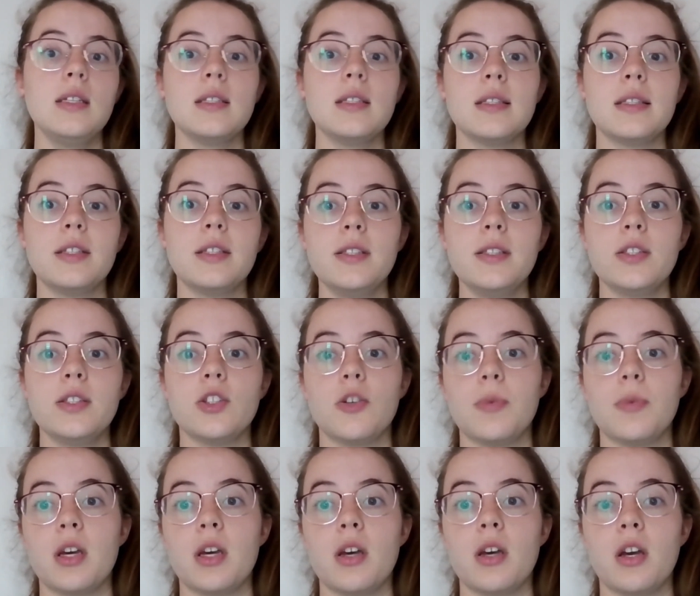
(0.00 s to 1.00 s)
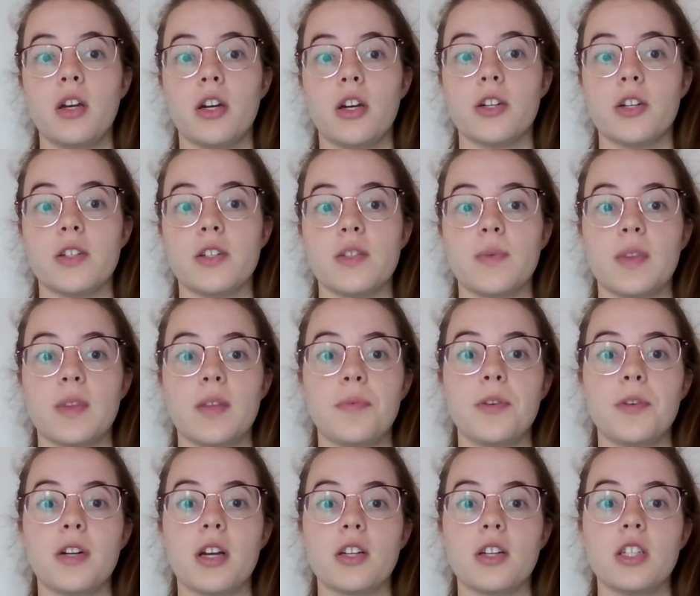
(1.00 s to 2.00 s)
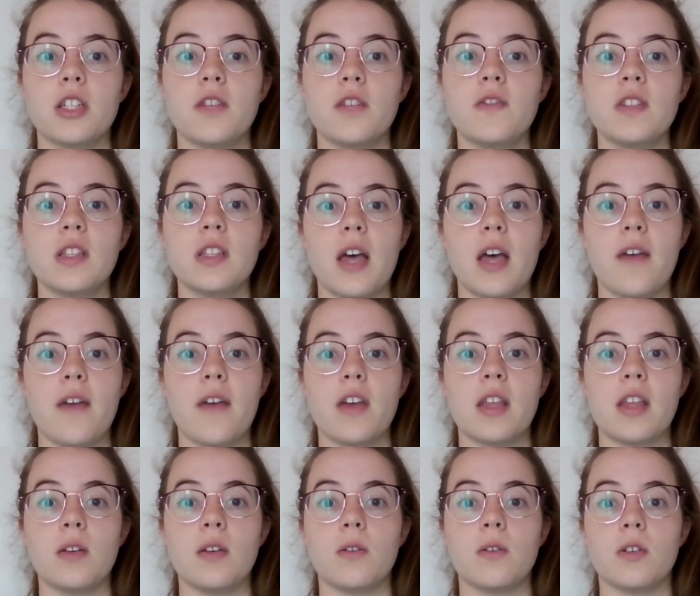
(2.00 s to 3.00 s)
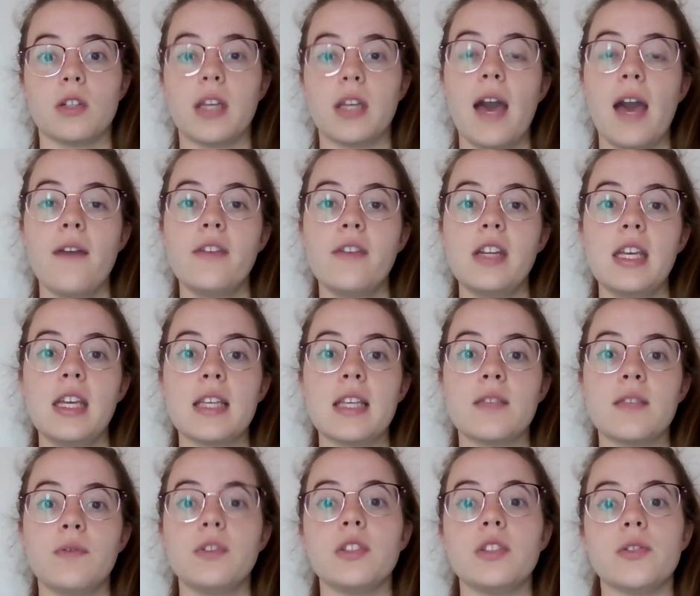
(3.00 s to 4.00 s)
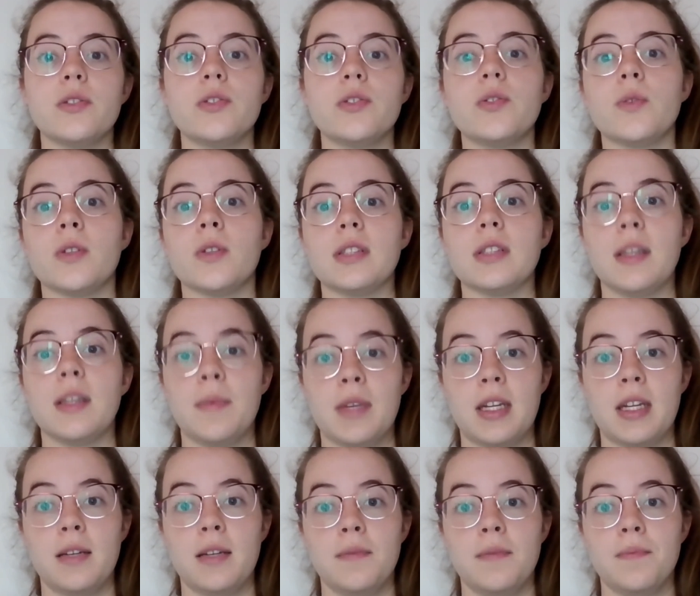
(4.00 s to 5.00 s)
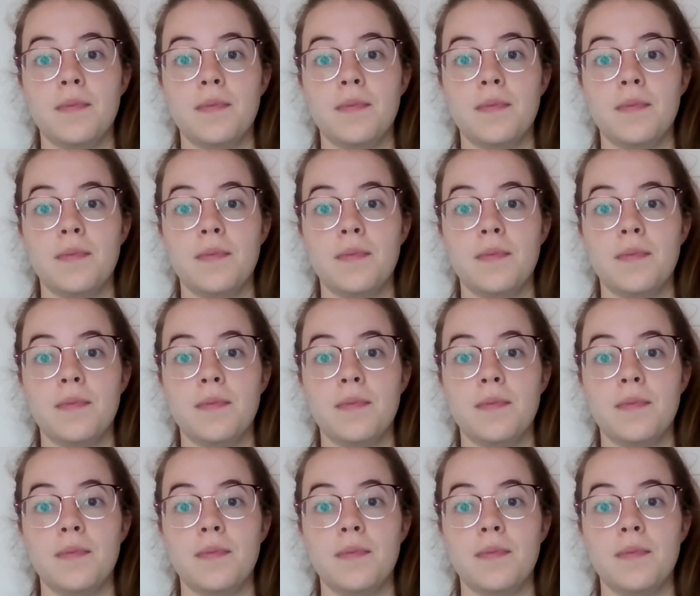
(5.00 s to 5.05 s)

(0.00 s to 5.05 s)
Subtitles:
Xerostomia occurs when the production of saliva in the oral cavity is reduced or limited.